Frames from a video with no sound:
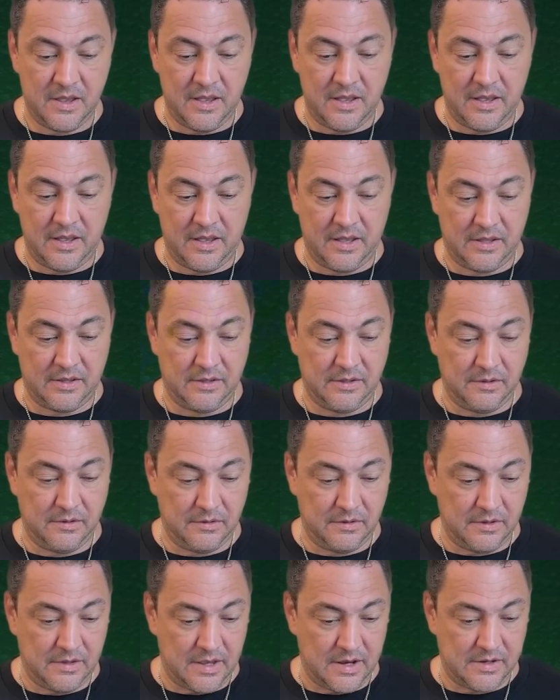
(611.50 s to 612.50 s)

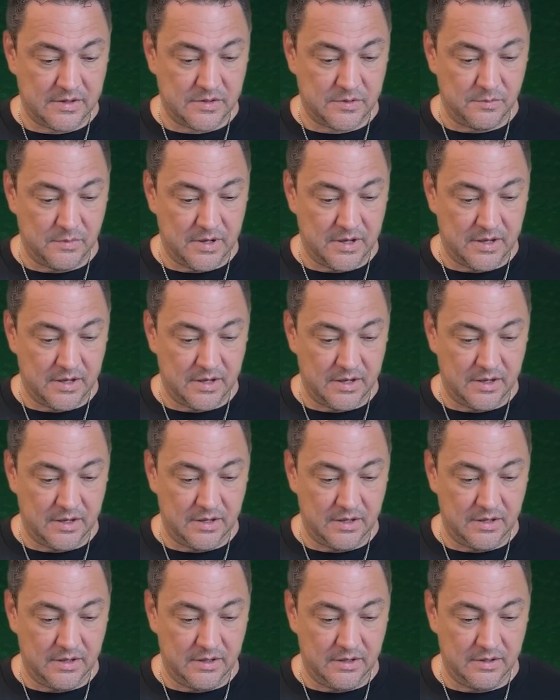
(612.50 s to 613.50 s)
and that's
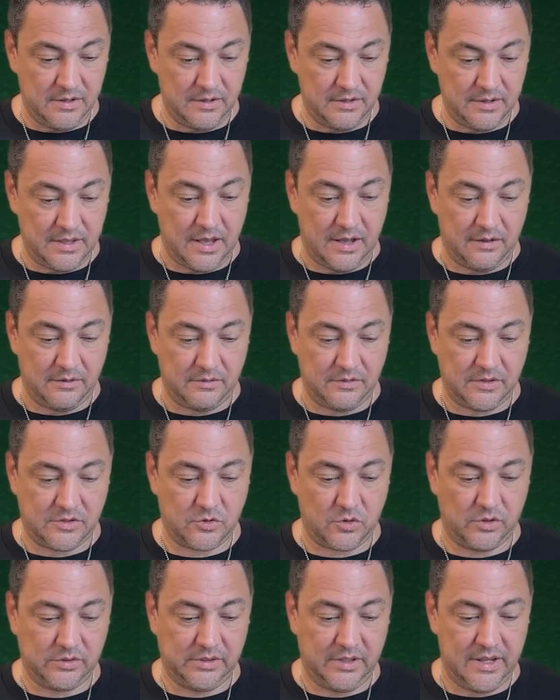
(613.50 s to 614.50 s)
my, yeah, it's
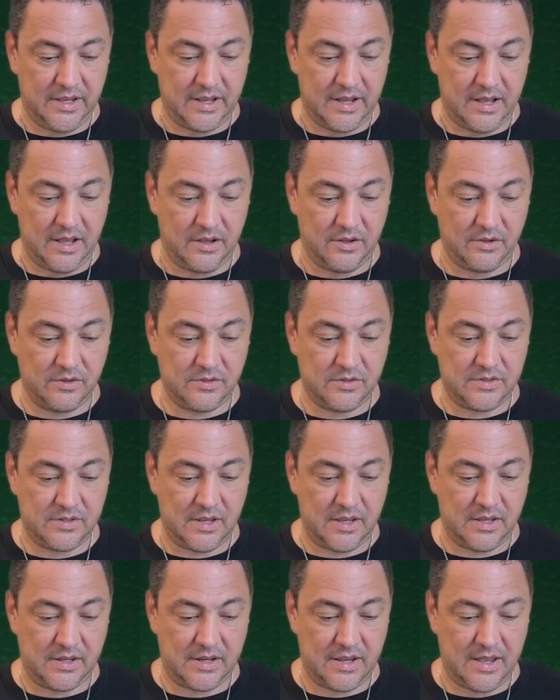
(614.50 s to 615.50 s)
called the Lakehouse,
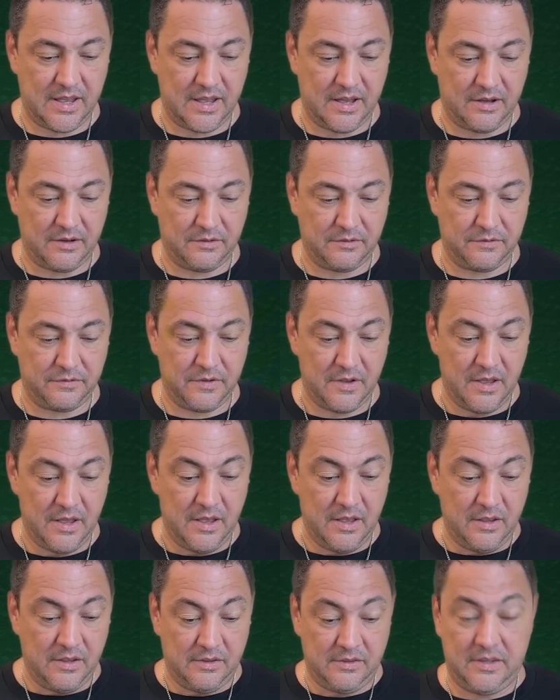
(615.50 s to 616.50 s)
and I have,
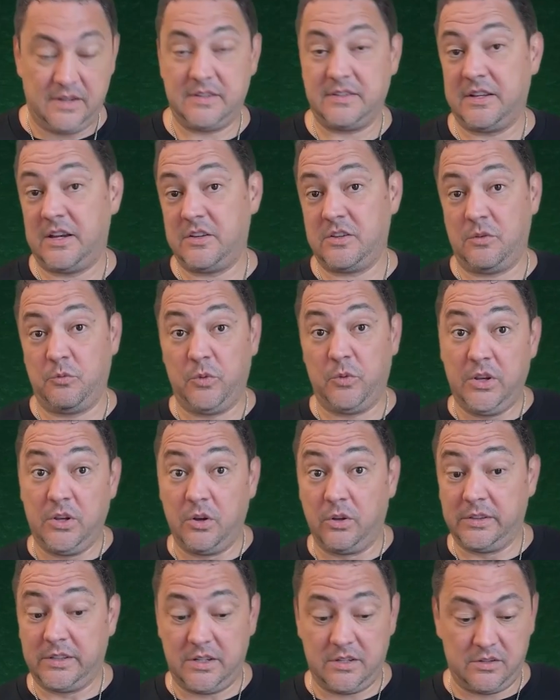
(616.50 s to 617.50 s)
we
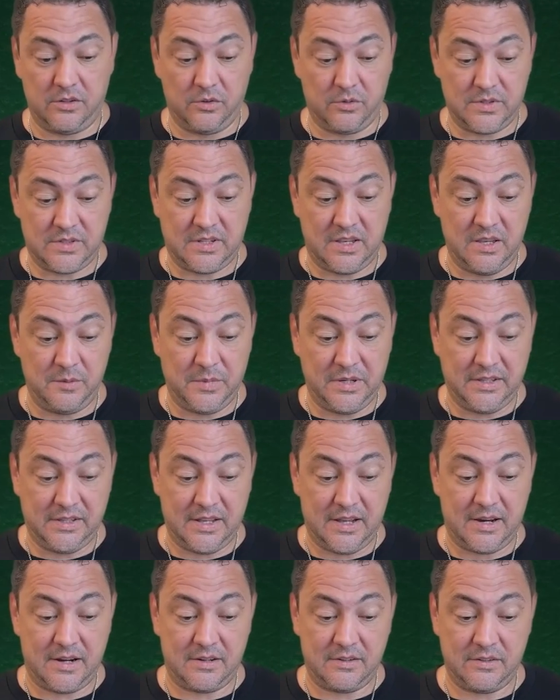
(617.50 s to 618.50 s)
know there is no schema in
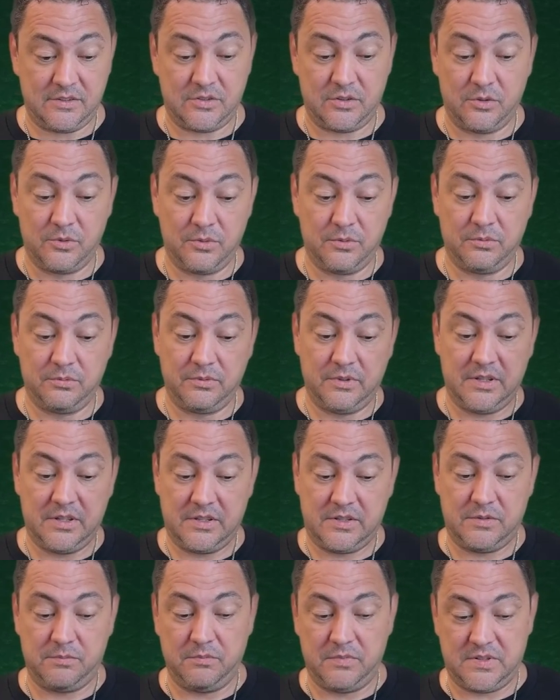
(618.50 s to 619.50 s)
there, so
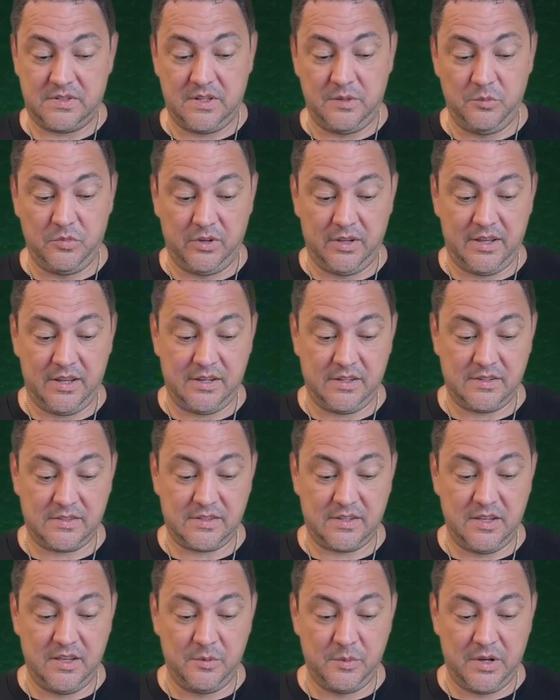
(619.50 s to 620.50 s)
it's simulating
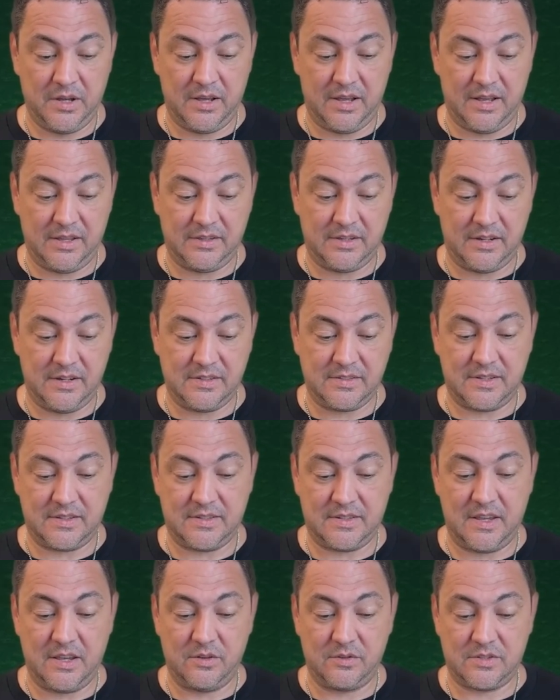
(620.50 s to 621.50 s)
schema, and there is a
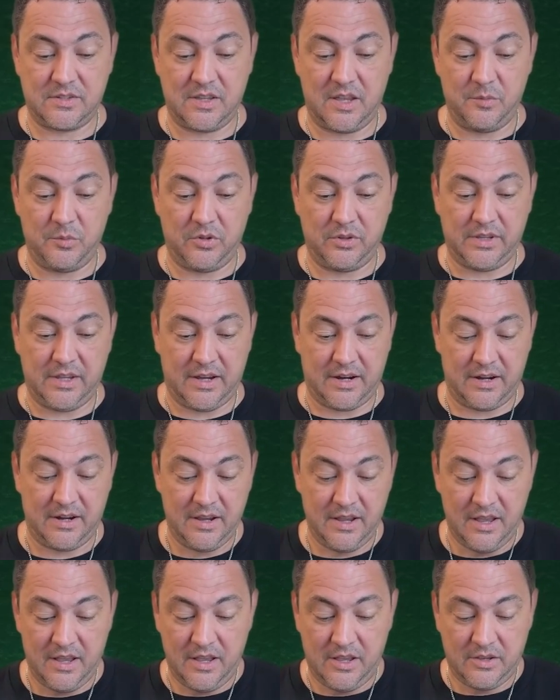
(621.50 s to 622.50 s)
sales table there.
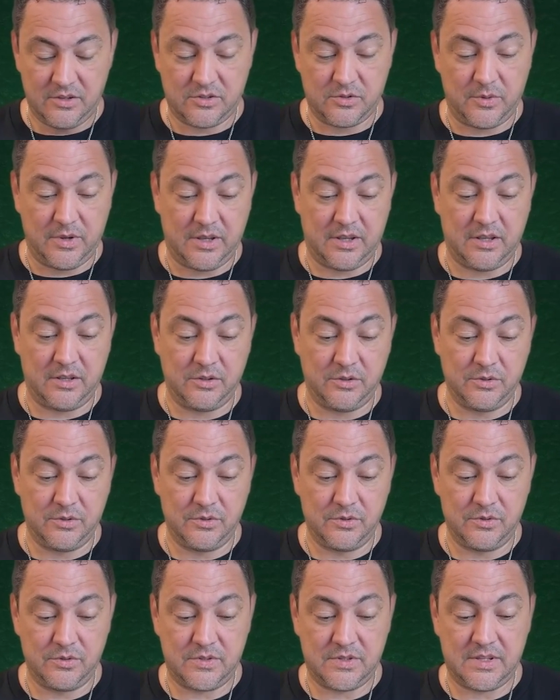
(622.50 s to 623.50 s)
So I can
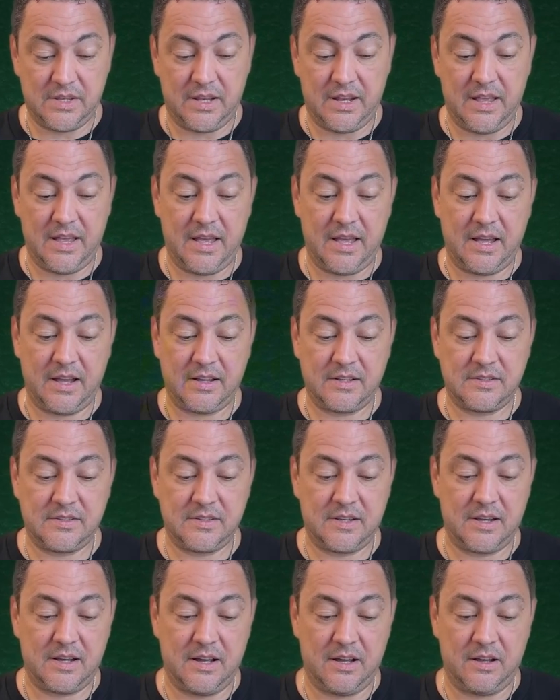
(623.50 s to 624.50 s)
do select,
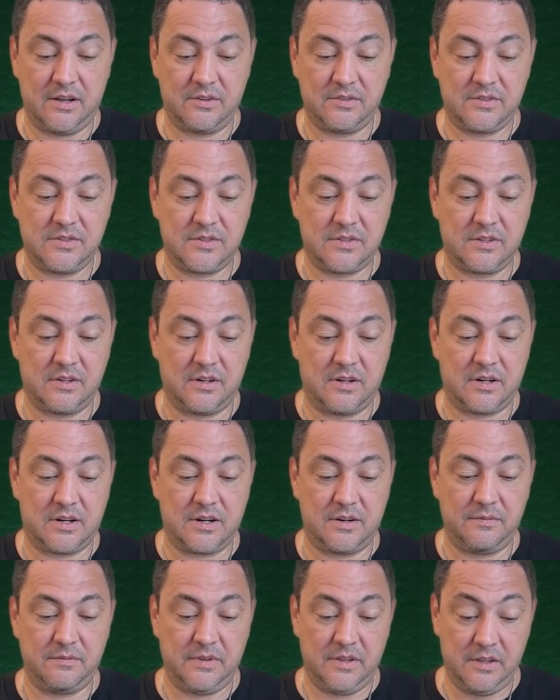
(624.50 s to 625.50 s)
count
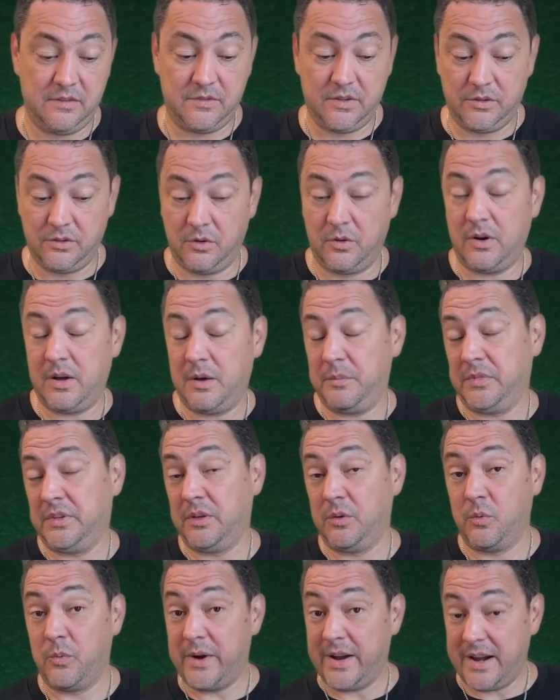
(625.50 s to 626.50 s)
star, even though I'm
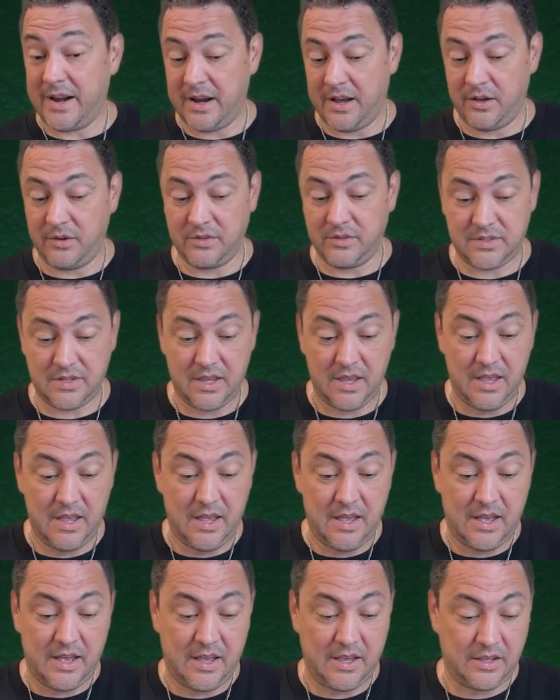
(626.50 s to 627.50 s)
the warehouse,
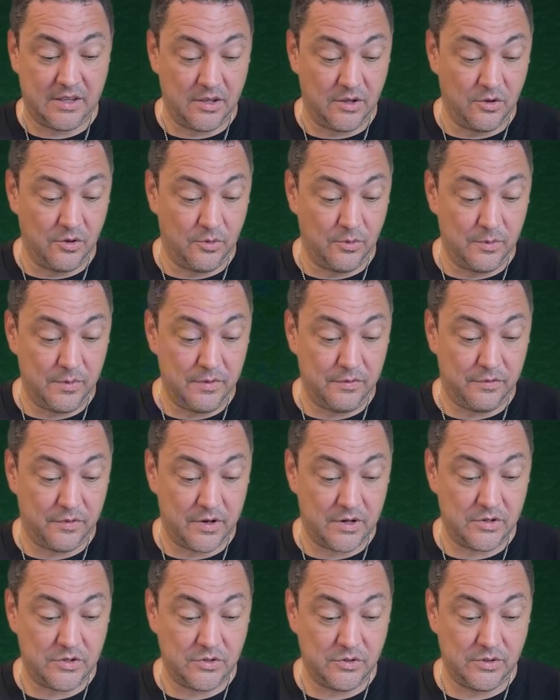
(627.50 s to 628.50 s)
I can go
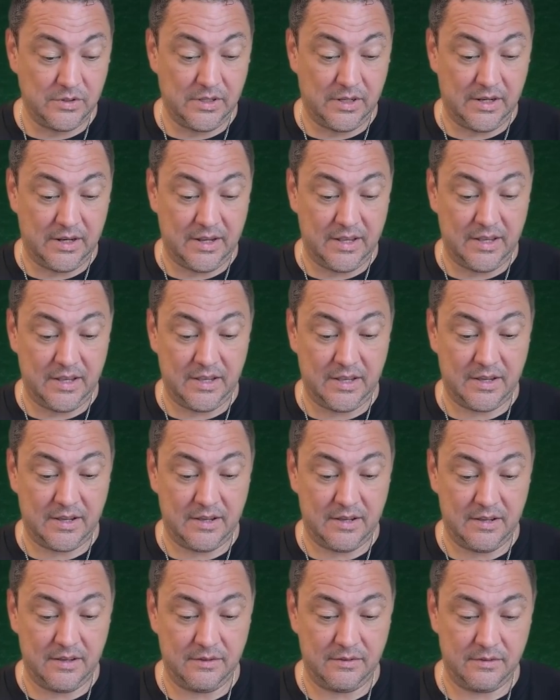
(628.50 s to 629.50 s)
refer to the lake,
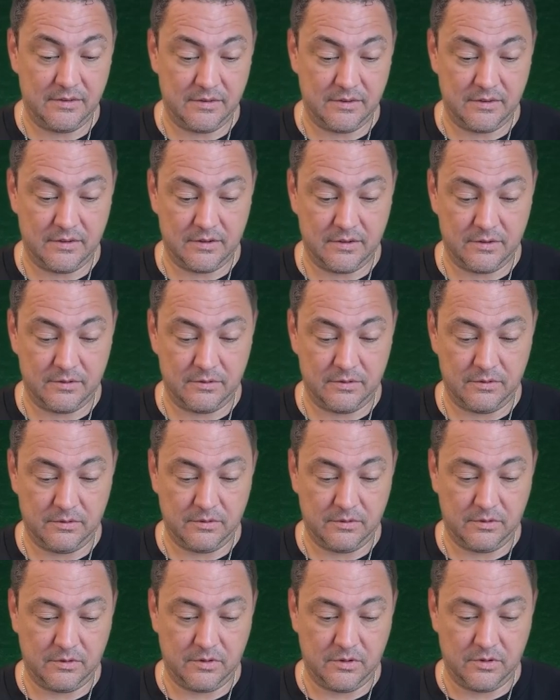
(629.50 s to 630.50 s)

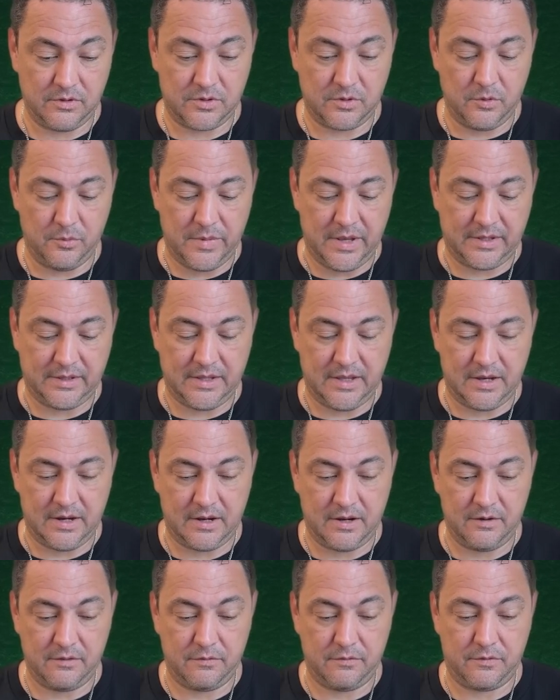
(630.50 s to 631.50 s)
let's go back
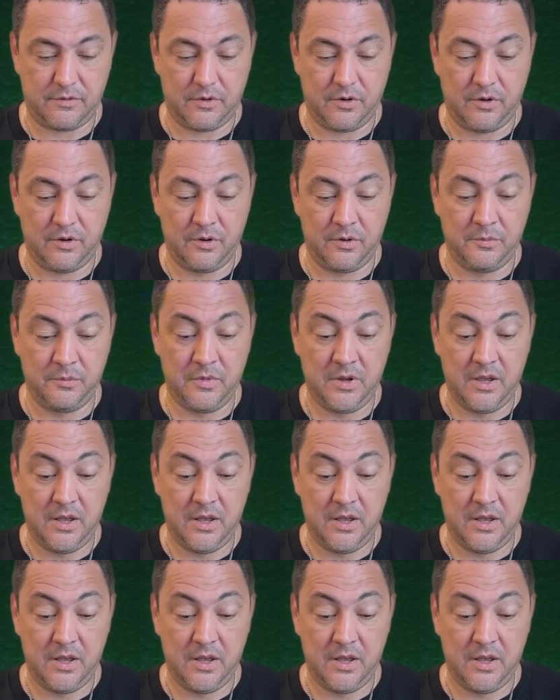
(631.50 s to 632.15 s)
there, from